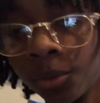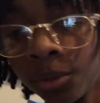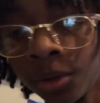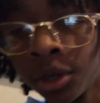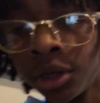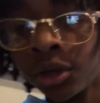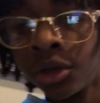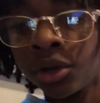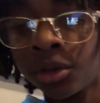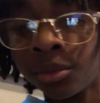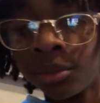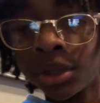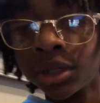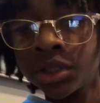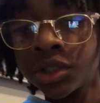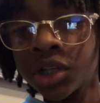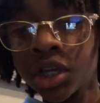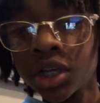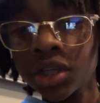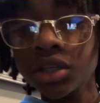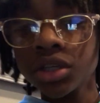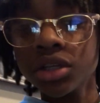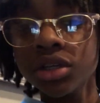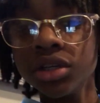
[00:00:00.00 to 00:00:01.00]
right on my
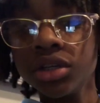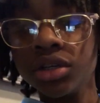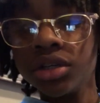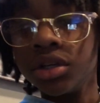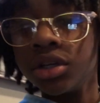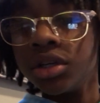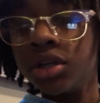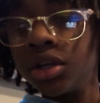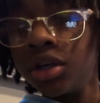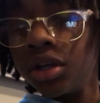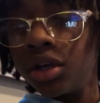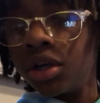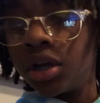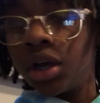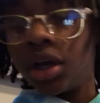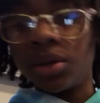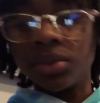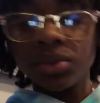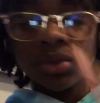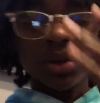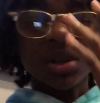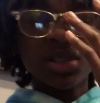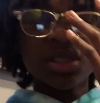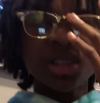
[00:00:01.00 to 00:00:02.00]
dresser.
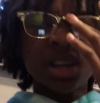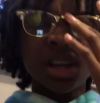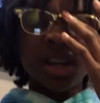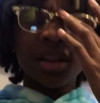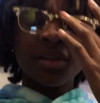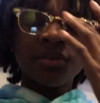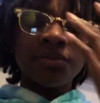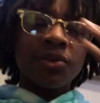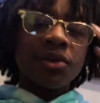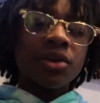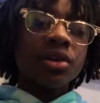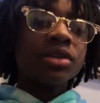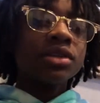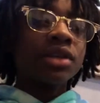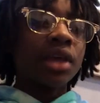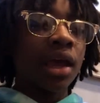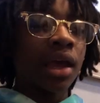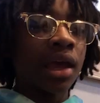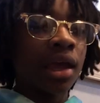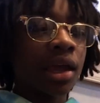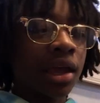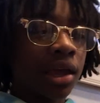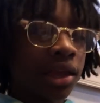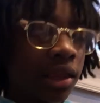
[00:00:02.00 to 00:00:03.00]
I'm going to the Air Force,
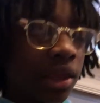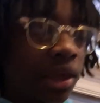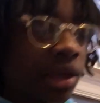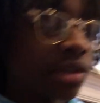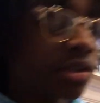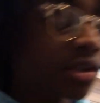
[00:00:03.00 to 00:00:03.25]
and yeah,